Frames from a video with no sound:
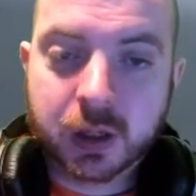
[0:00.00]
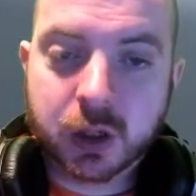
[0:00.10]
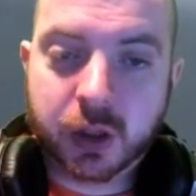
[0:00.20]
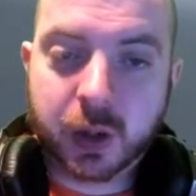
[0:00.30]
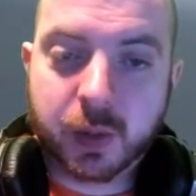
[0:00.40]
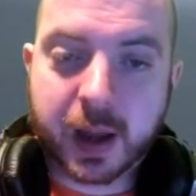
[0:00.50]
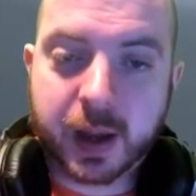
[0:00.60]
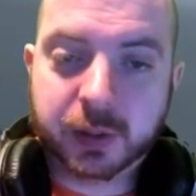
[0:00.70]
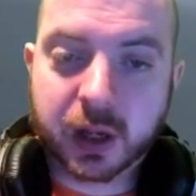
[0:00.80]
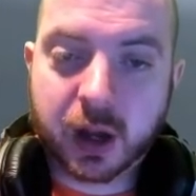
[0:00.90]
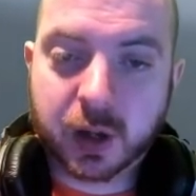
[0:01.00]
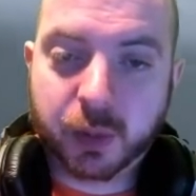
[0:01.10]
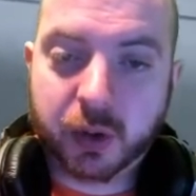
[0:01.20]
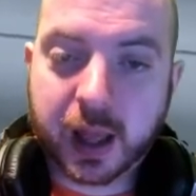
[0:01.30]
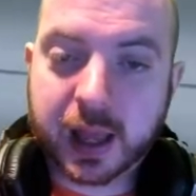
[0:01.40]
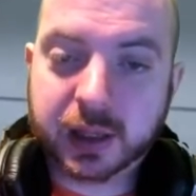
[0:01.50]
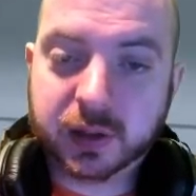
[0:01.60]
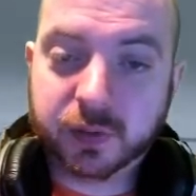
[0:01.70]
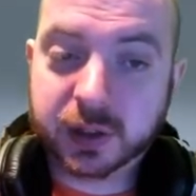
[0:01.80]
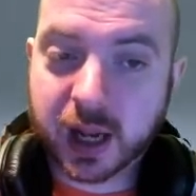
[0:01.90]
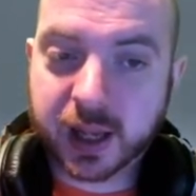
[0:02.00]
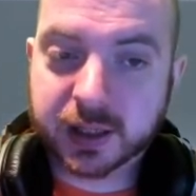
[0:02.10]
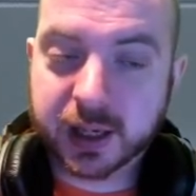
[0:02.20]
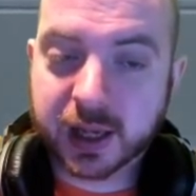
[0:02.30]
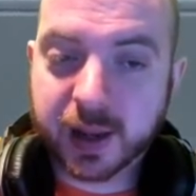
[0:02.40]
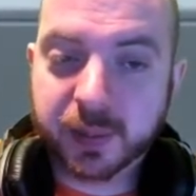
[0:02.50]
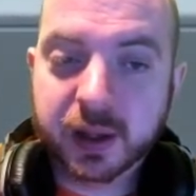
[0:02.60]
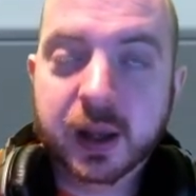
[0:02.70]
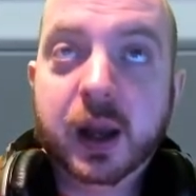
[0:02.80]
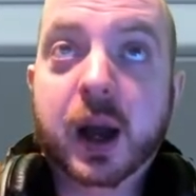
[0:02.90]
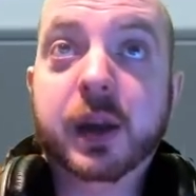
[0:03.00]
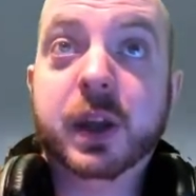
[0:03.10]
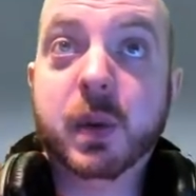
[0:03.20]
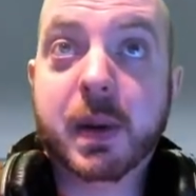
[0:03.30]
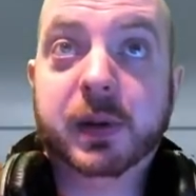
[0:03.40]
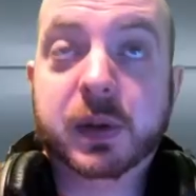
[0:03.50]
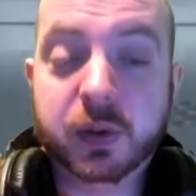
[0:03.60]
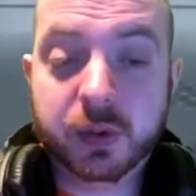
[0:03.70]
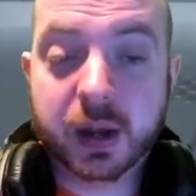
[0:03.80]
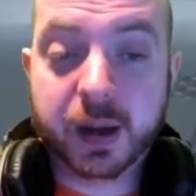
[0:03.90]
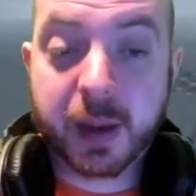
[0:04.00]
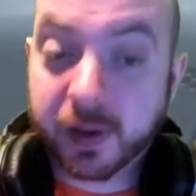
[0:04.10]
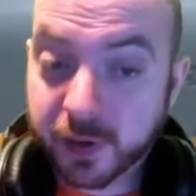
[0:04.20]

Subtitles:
you think we'll be able to hard-boil eggs for salads in game? I think we're able to make